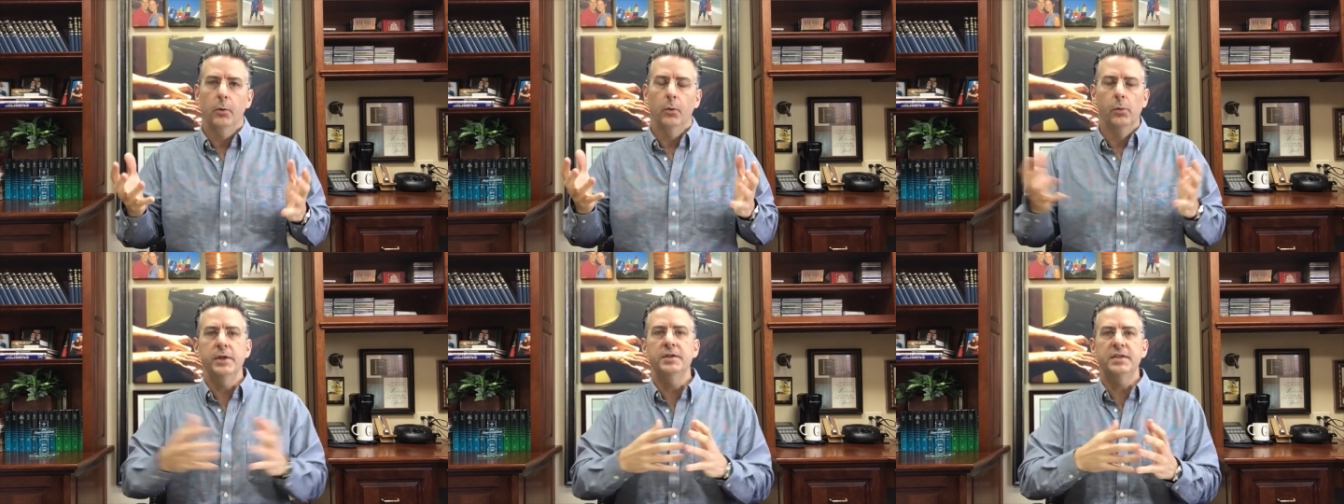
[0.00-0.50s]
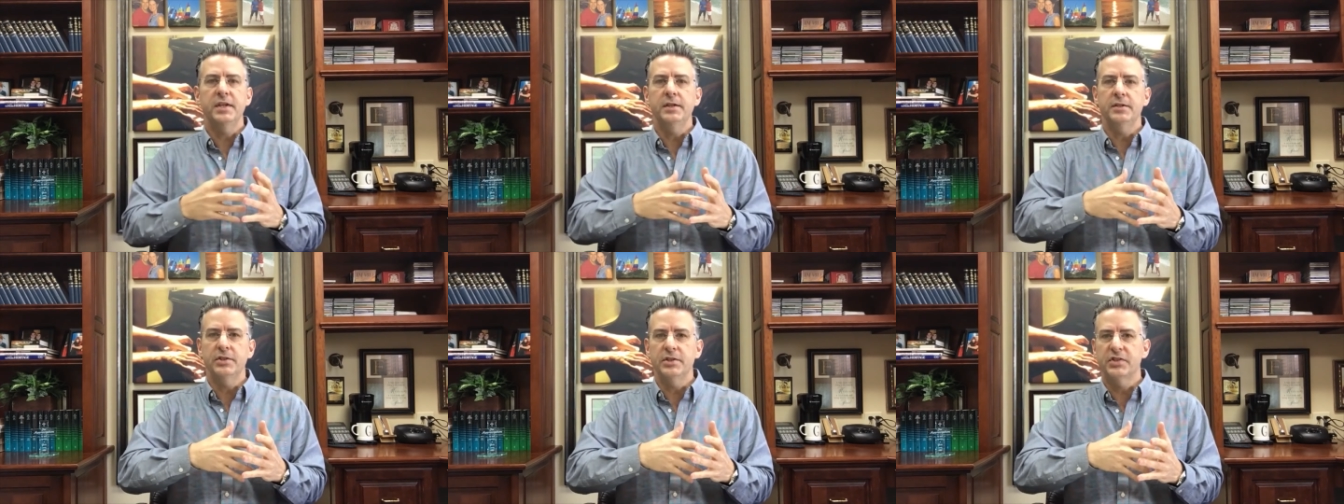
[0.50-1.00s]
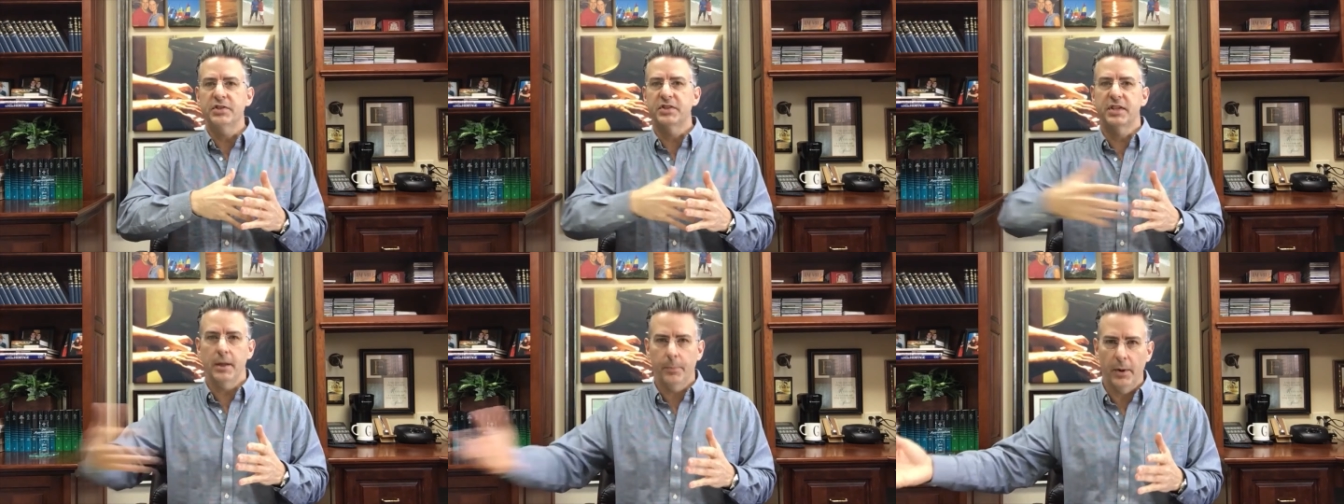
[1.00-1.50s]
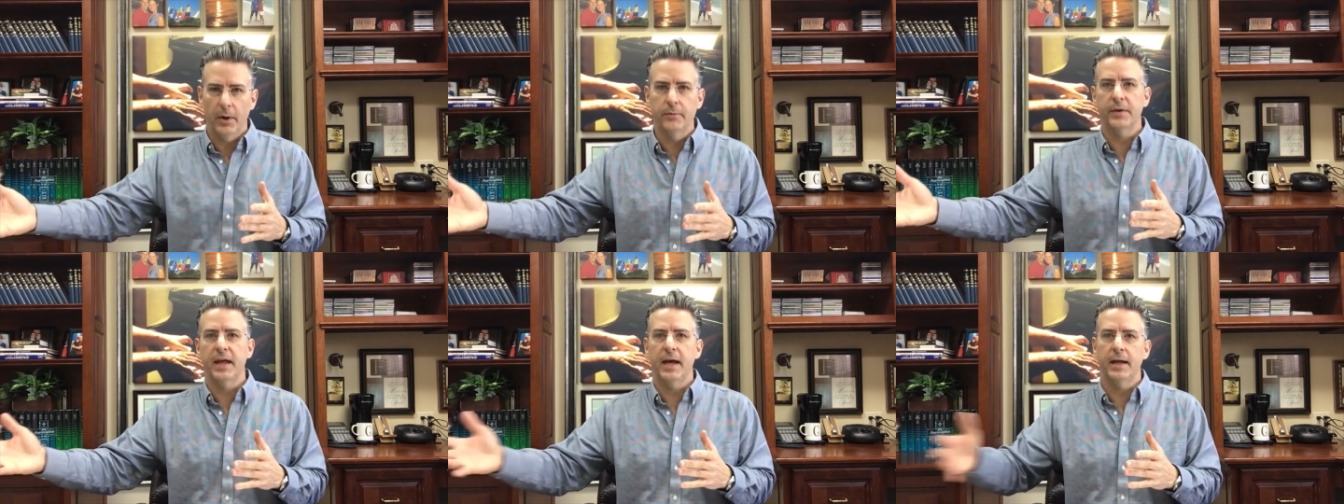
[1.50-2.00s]
we tend to just skip
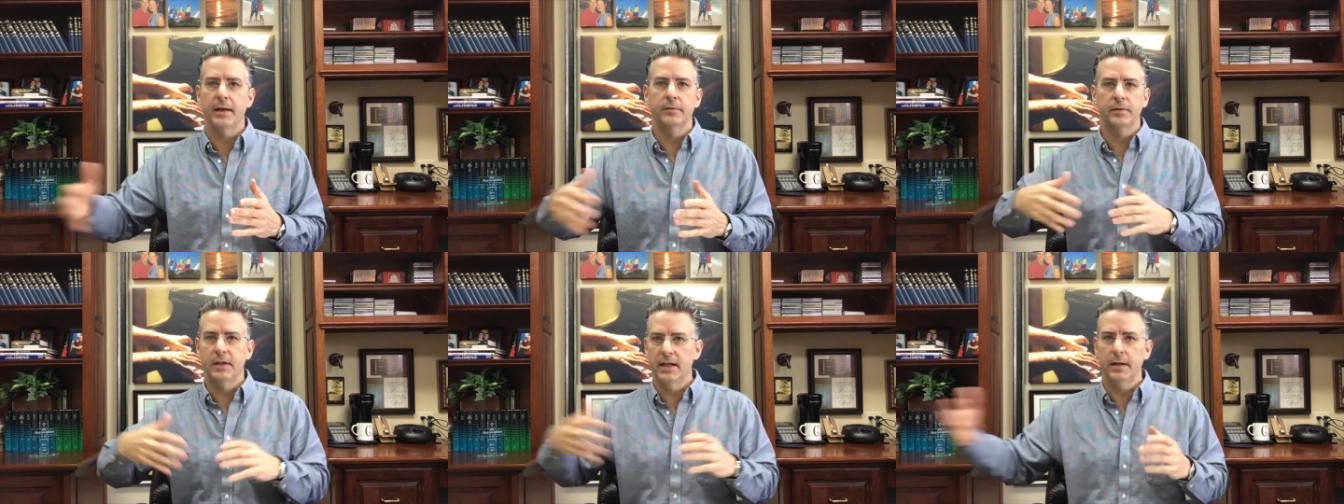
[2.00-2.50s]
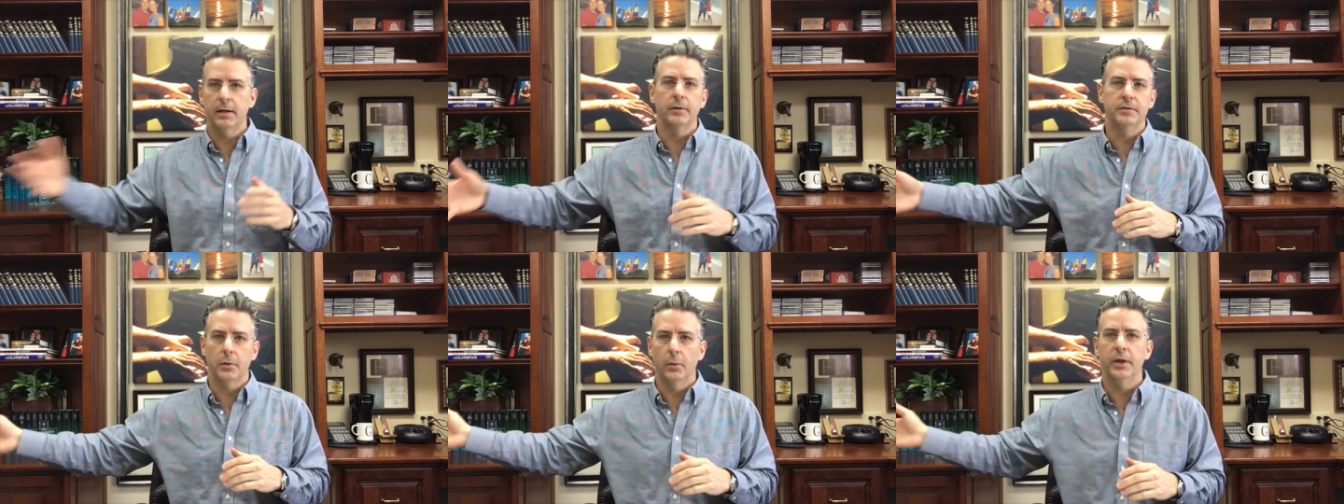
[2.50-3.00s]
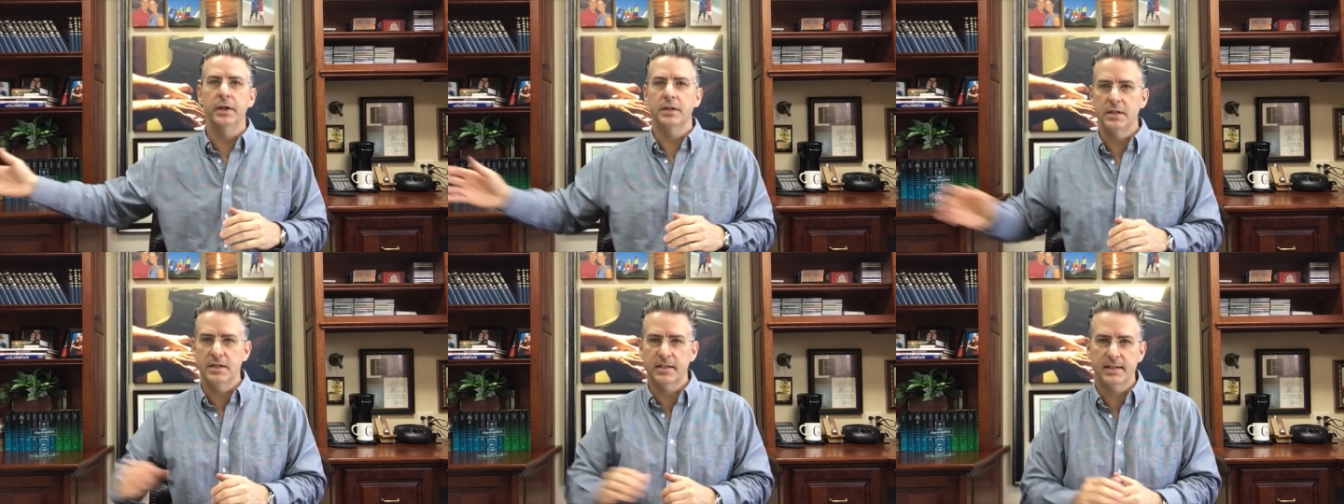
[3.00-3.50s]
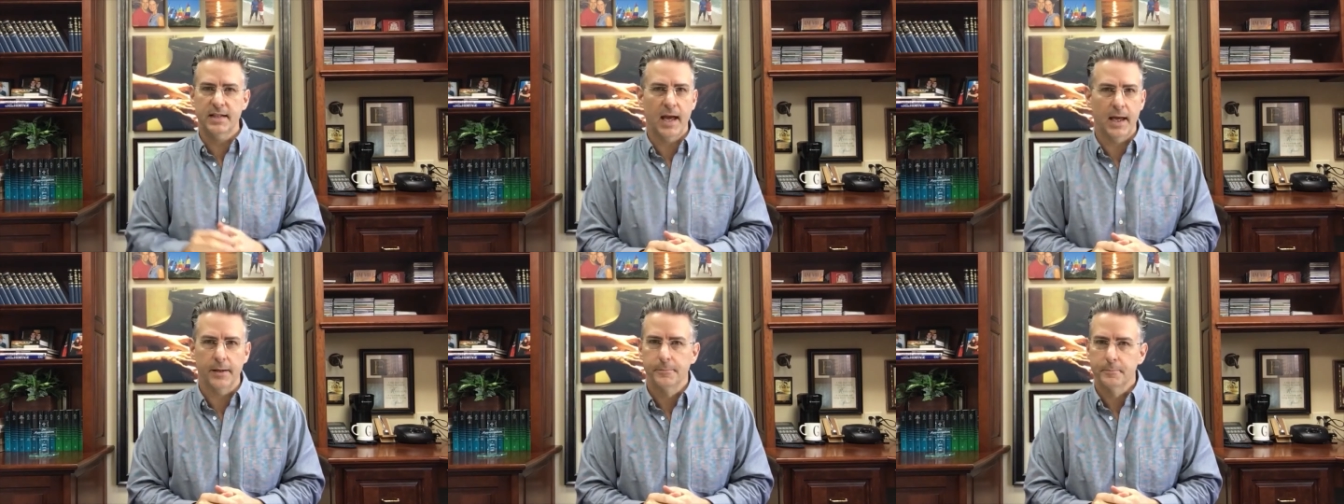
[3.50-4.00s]
over that and get on to what did he
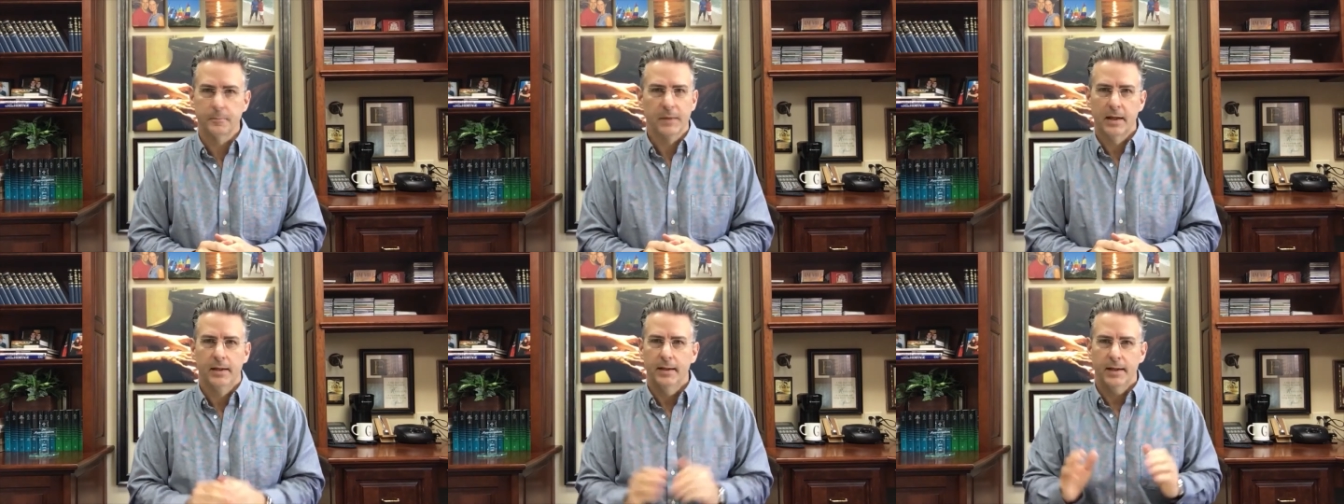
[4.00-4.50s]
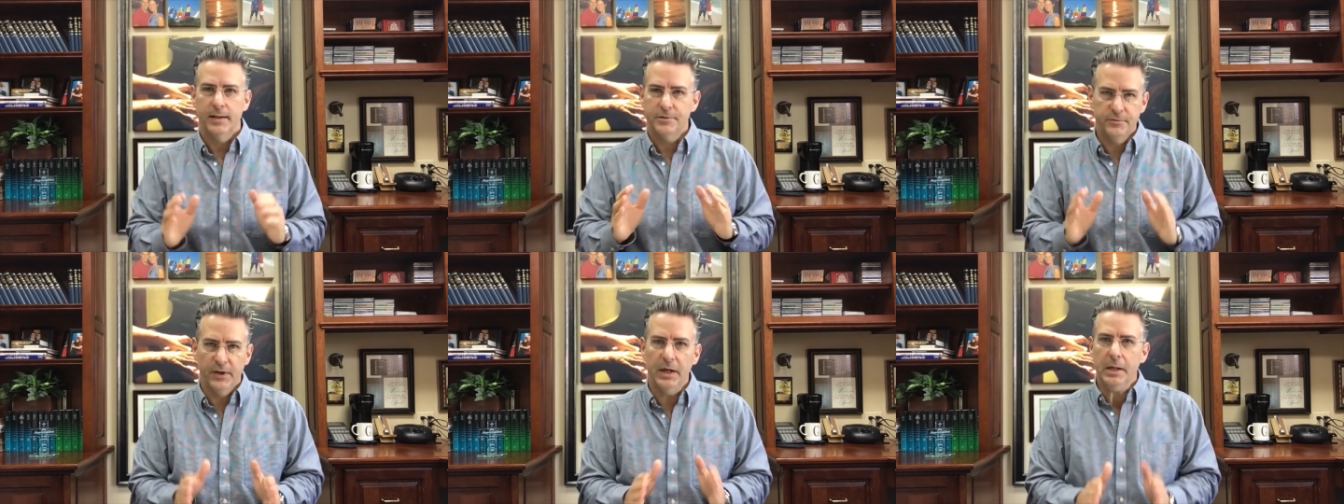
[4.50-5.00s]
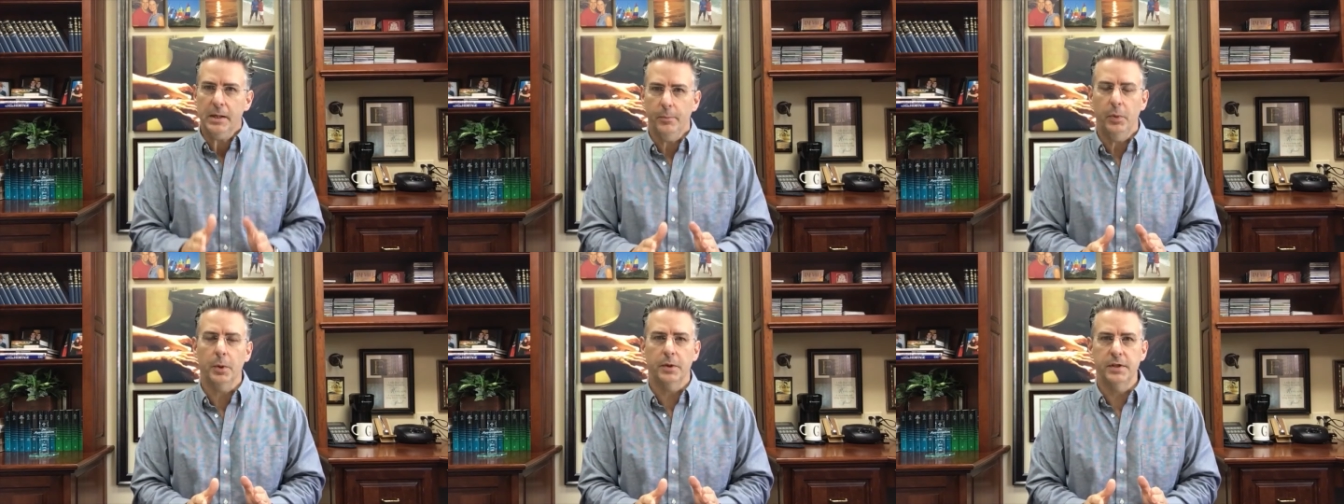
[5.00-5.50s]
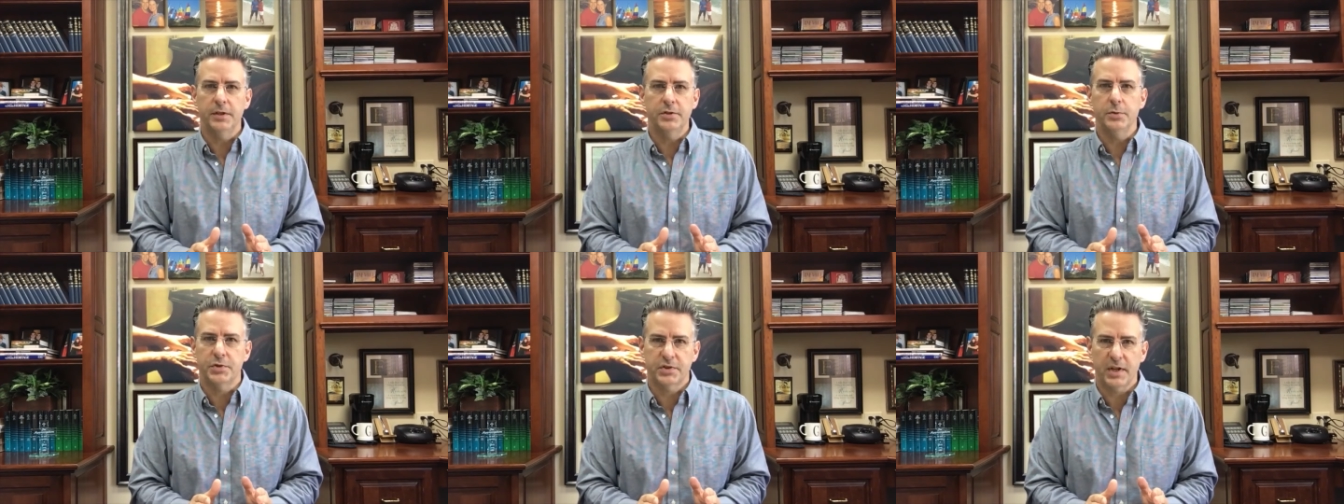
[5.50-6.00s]
say. It's very important that
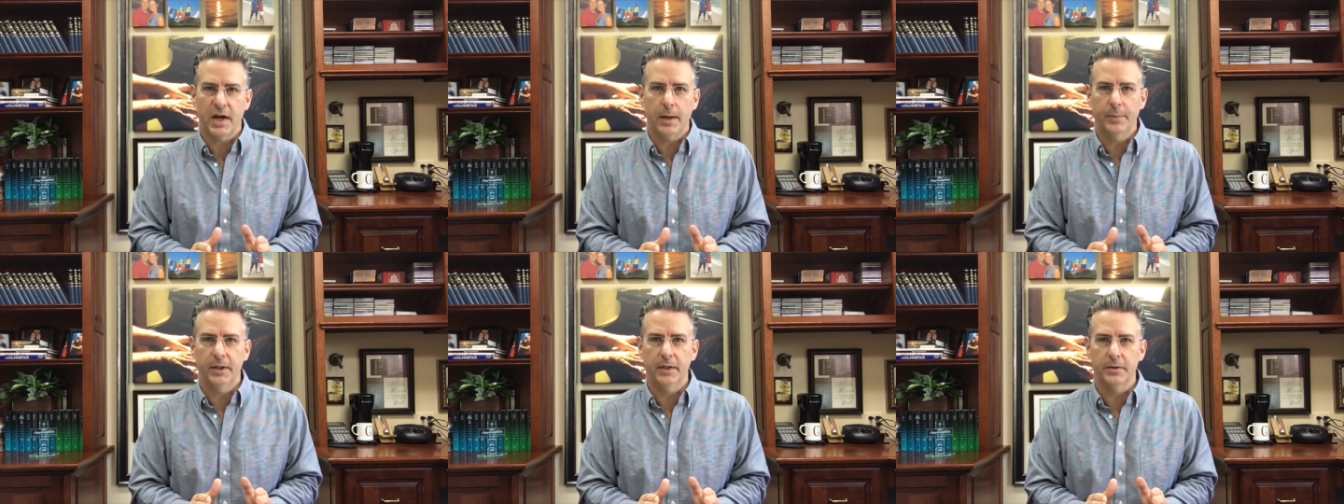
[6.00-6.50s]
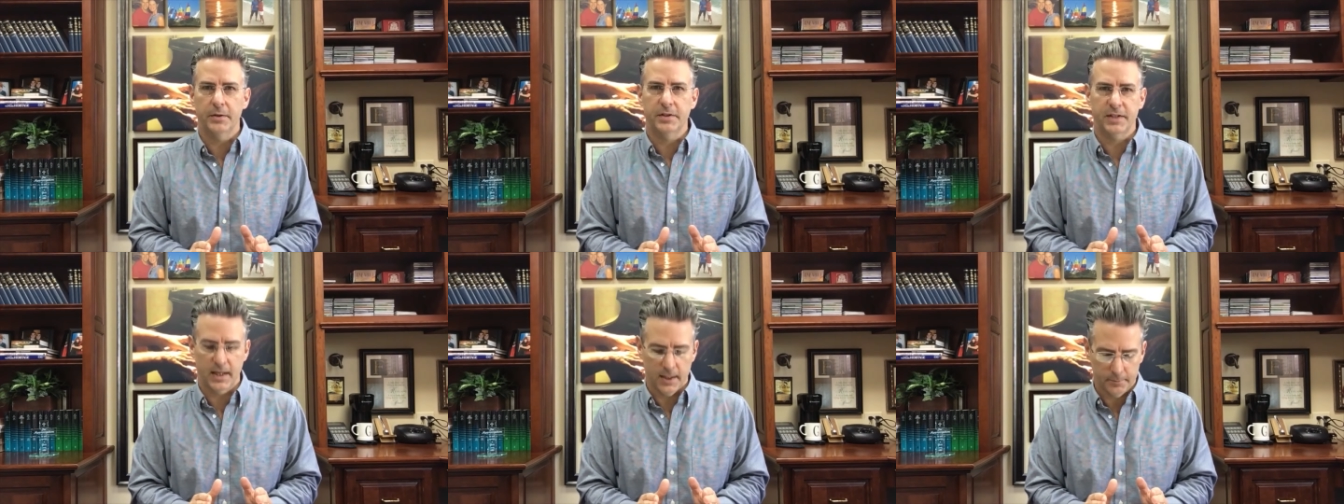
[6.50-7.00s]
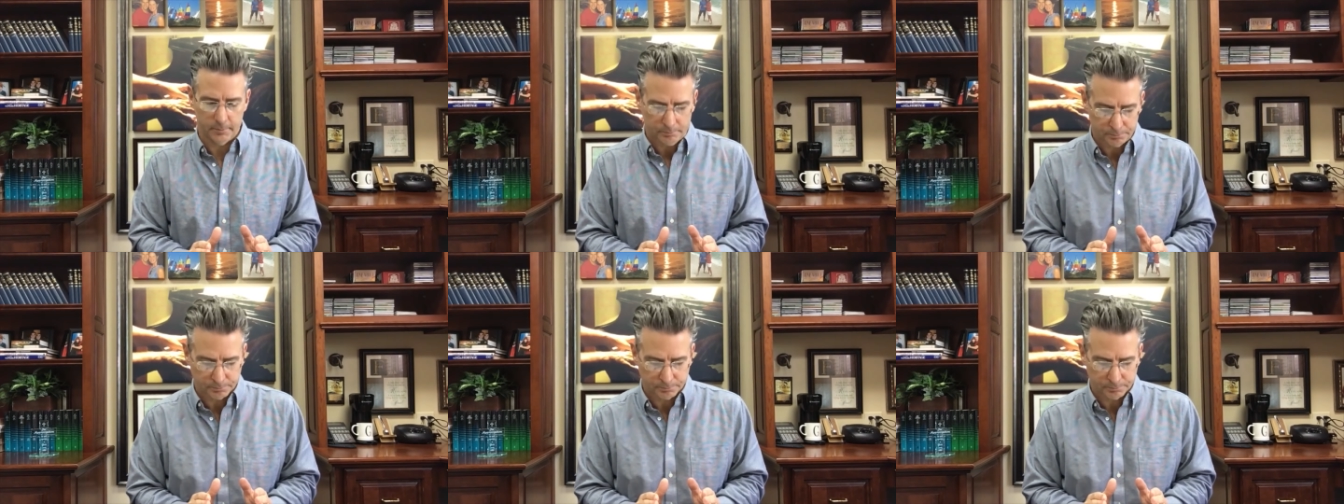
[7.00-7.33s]
you stop and understand.